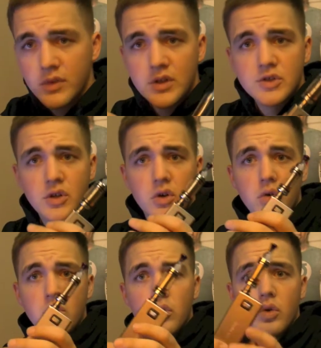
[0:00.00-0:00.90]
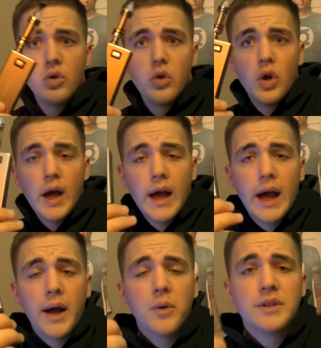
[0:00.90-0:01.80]
so
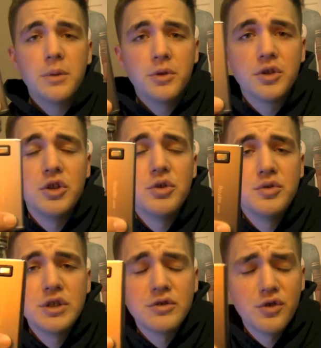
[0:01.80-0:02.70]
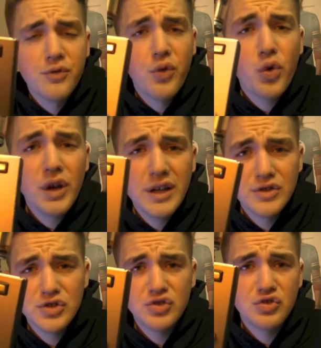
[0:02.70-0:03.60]
I was able to use this for 4 days
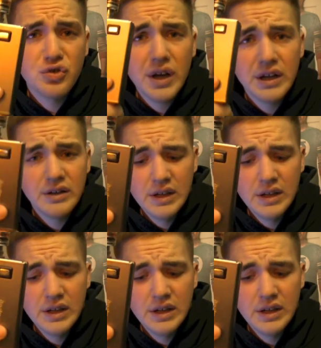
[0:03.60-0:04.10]
straight.